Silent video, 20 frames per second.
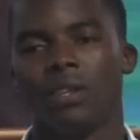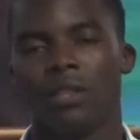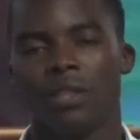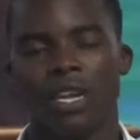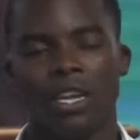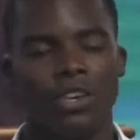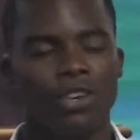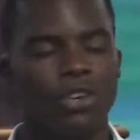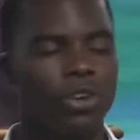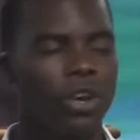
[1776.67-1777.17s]

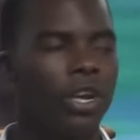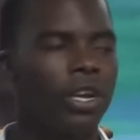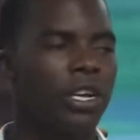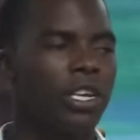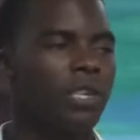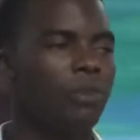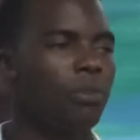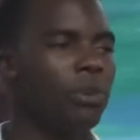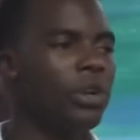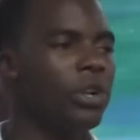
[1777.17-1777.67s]
then you're going to
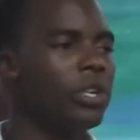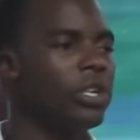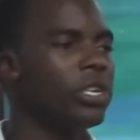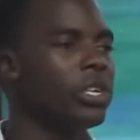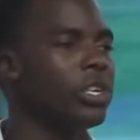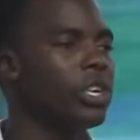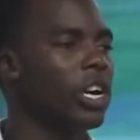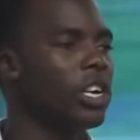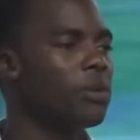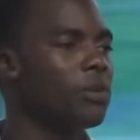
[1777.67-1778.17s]
experience the
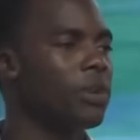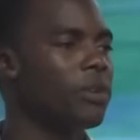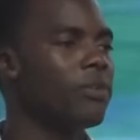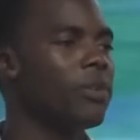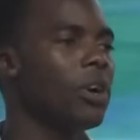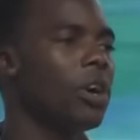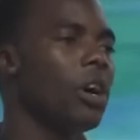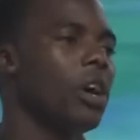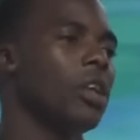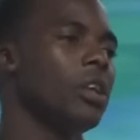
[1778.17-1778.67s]
judgment of
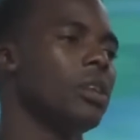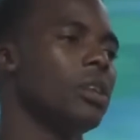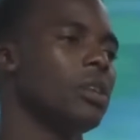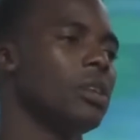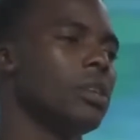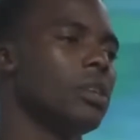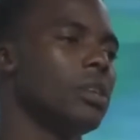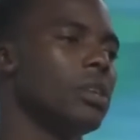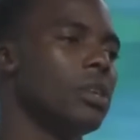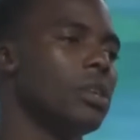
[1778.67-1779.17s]
God.
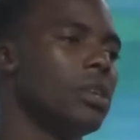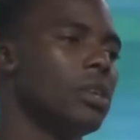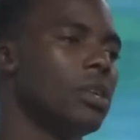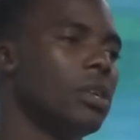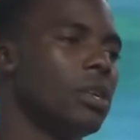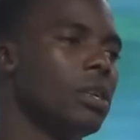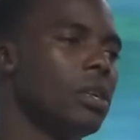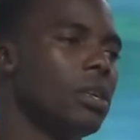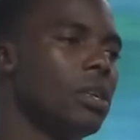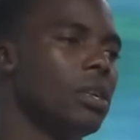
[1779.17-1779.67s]
That's right.
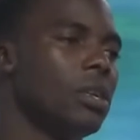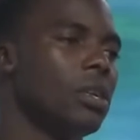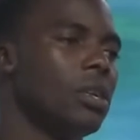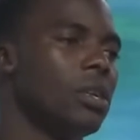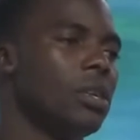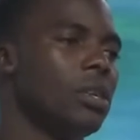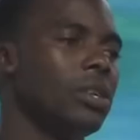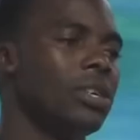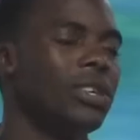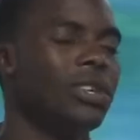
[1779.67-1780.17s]

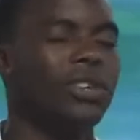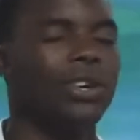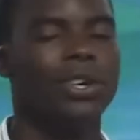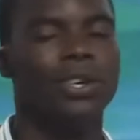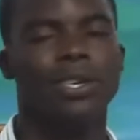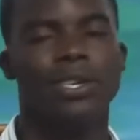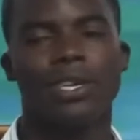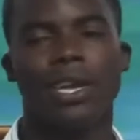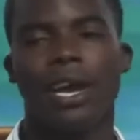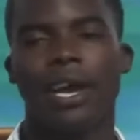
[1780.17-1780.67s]
Just turn
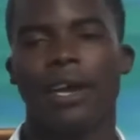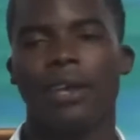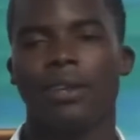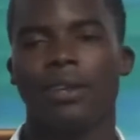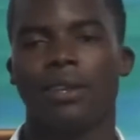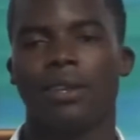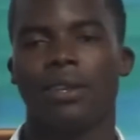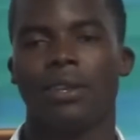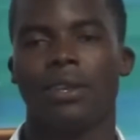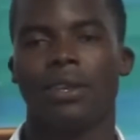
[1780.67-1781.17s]
aside.
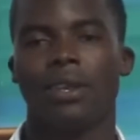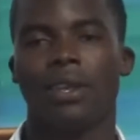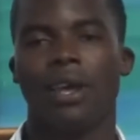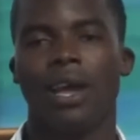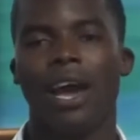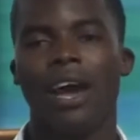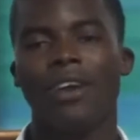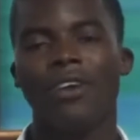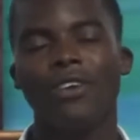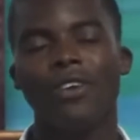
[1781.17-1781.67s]

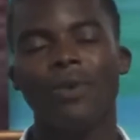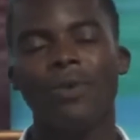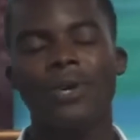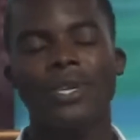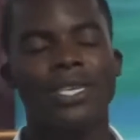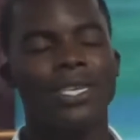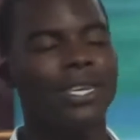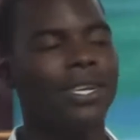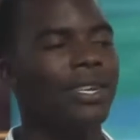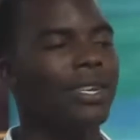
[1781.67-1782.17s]
I don't know
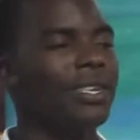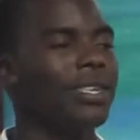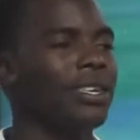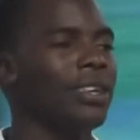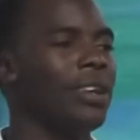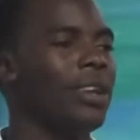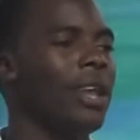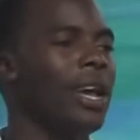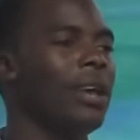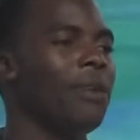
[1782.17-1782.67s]
what sin is
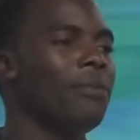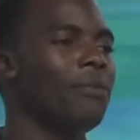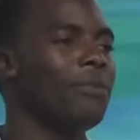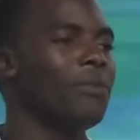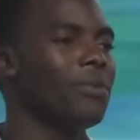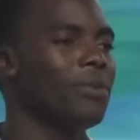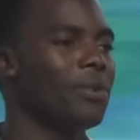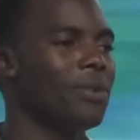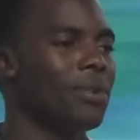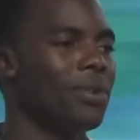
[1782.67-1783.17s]
in your life.
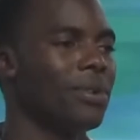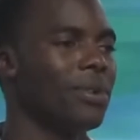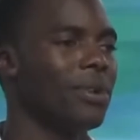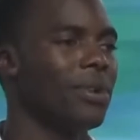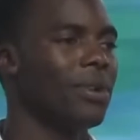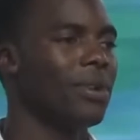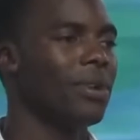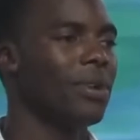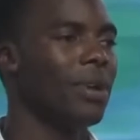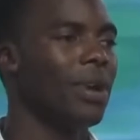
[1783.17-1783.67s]

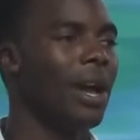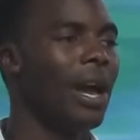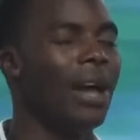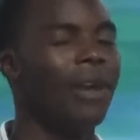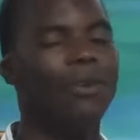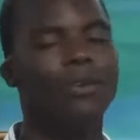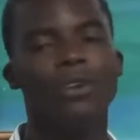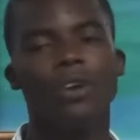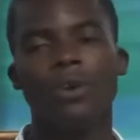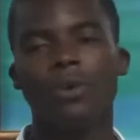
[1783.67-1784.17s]
I
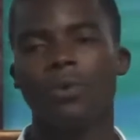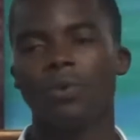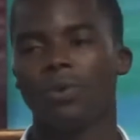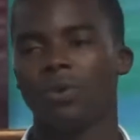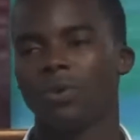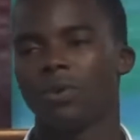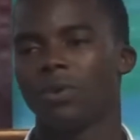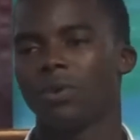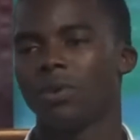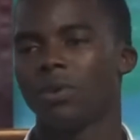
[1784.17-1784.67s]
don't know.
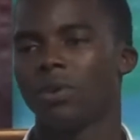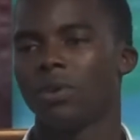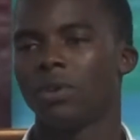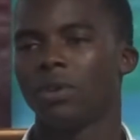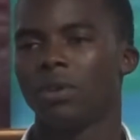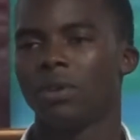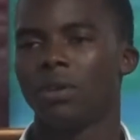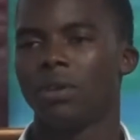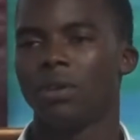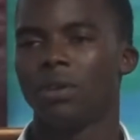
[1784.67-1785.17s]

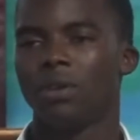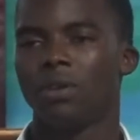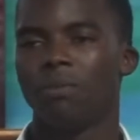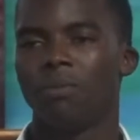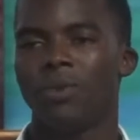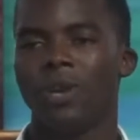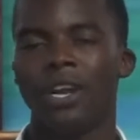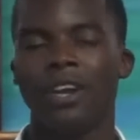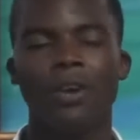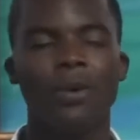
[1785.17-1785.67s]

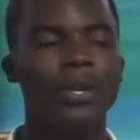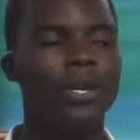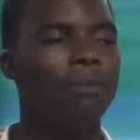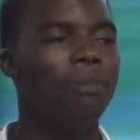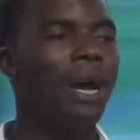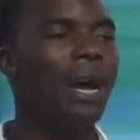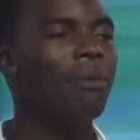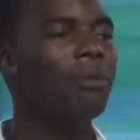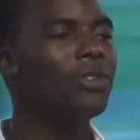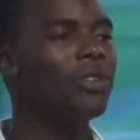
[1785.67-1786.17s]
But I know the
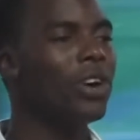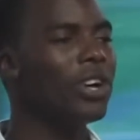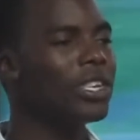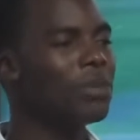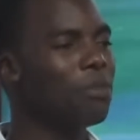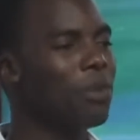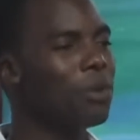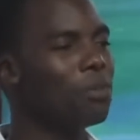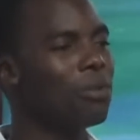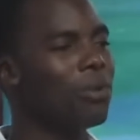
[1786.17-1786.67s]
Bible talks
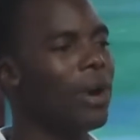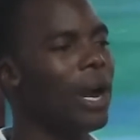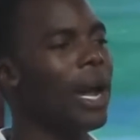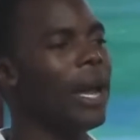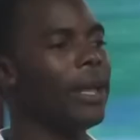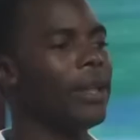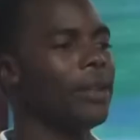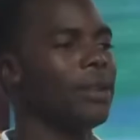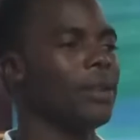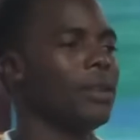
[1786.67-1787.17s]
about
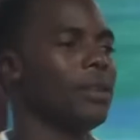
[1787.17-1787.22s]
pride.